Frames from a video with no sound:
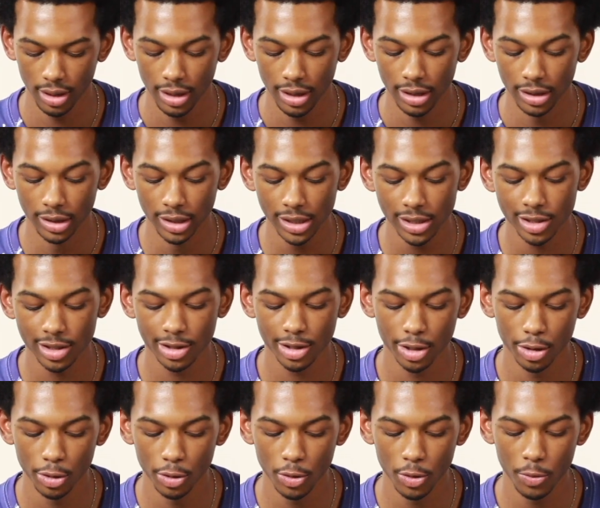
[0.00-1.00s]
List
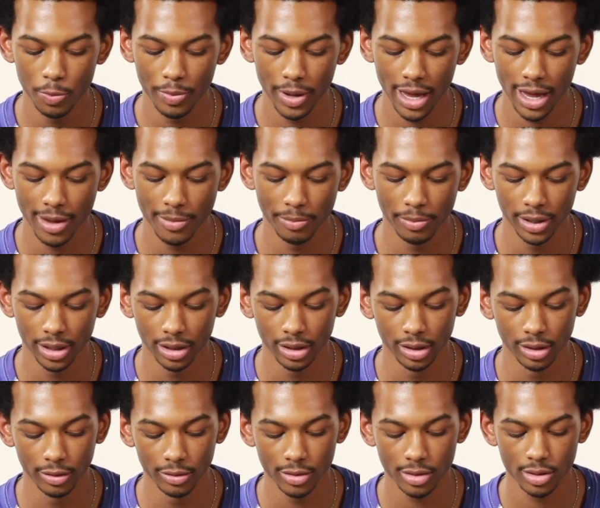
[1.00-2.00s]
2 pet
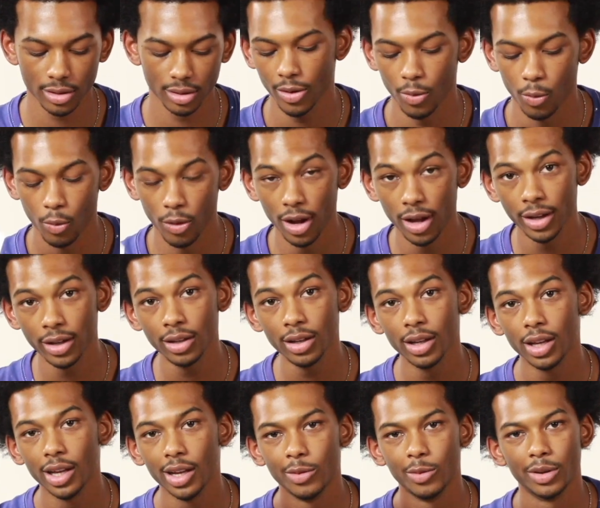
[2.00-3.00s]
peeves. 1,
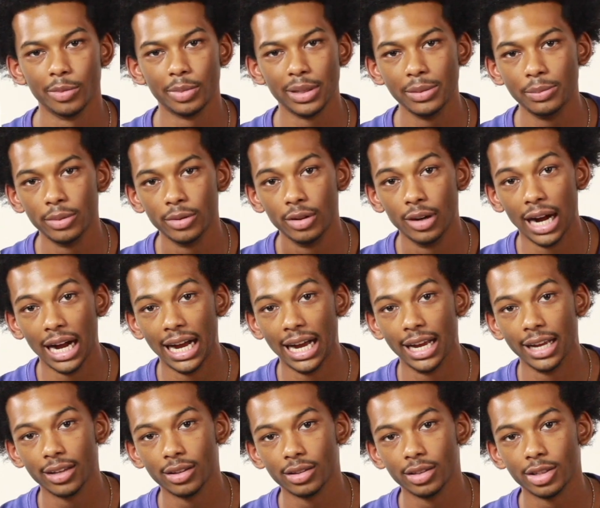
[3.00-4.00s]
when people
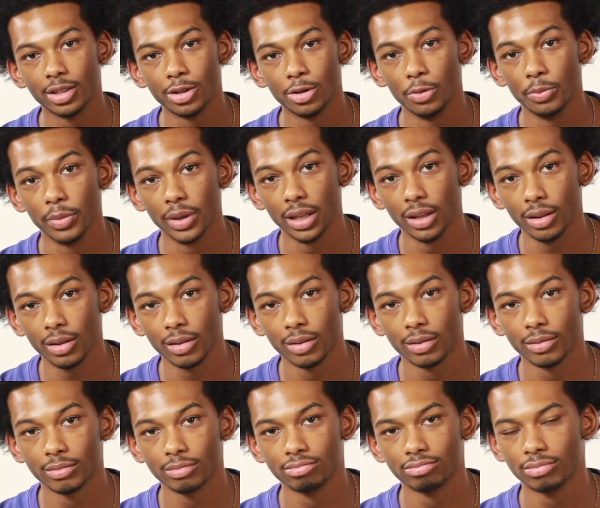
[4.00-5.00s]
lie to me.
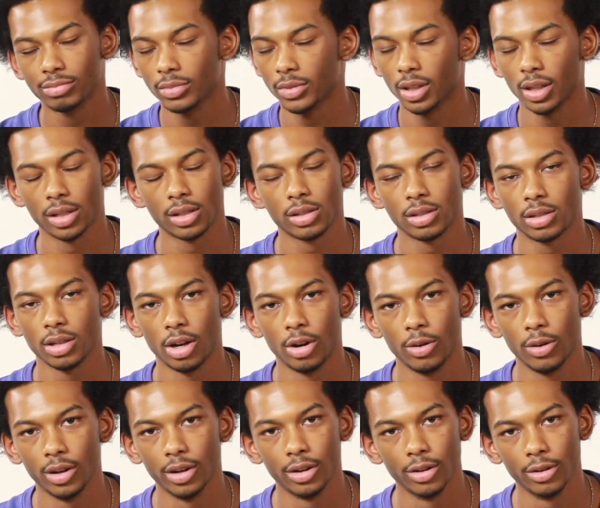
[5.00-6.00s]
That's so
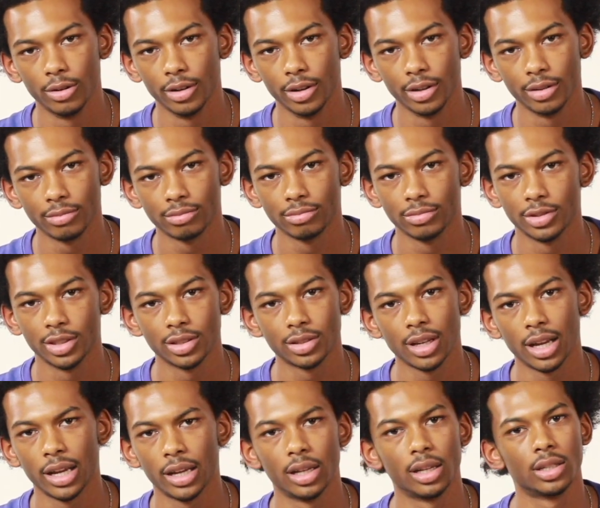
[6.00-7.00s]
annoying. Just
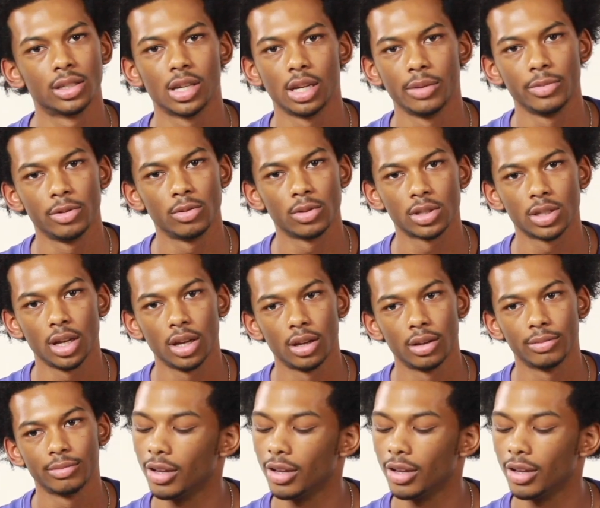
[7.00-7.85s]
like, tell me what's up.